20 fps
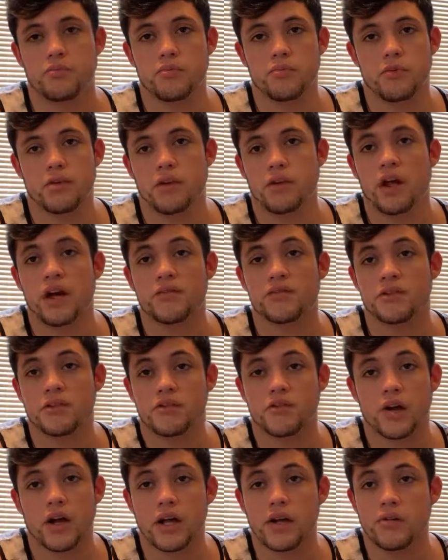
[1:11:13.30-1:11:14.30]
left
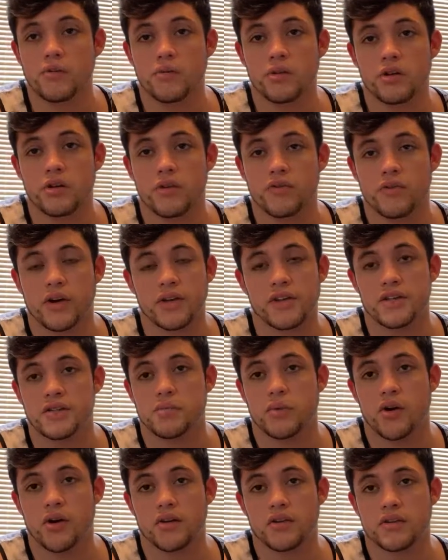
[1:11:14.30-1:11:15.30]
and right, when you can find these
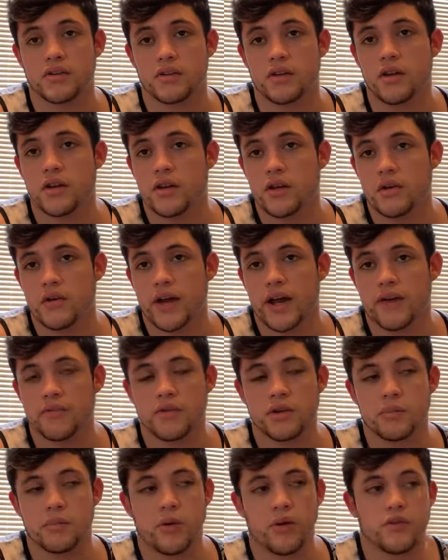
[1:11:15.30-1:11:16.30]
parts, and
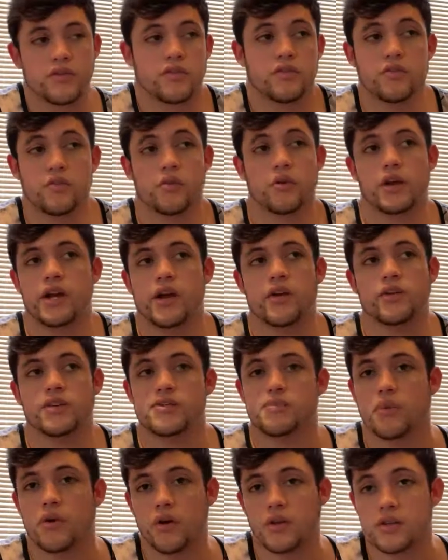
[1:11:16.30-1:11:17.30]
every parts store
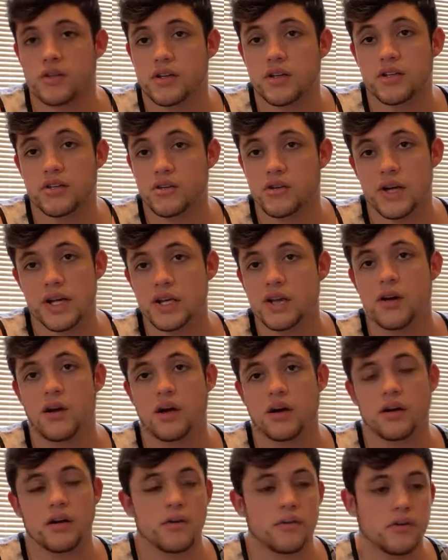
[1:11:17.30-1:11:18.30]
carries parts, like, it's a great
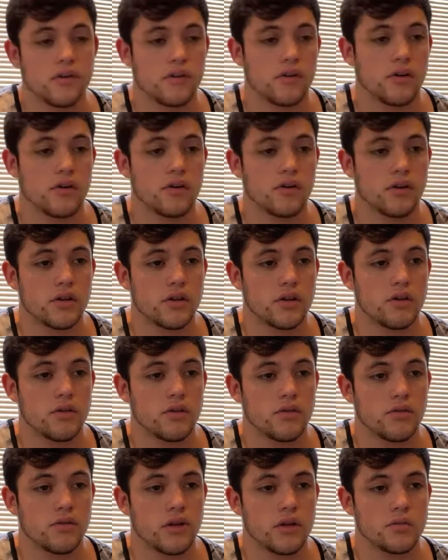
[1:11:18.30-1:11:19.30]
car. So, you
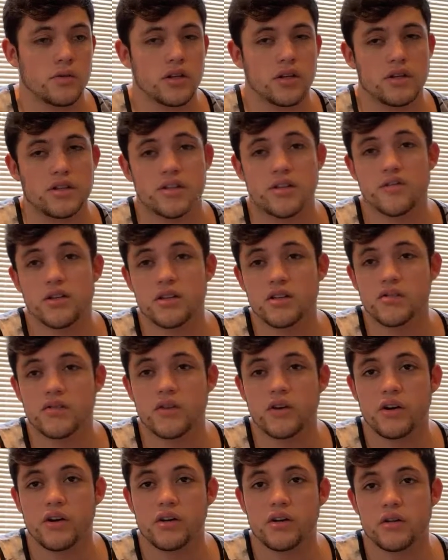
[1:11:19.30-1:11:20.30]
know, I mean, a Civic is
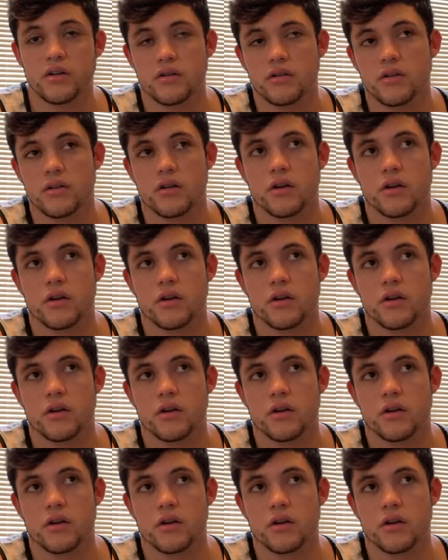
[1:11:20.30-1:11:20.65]
fun.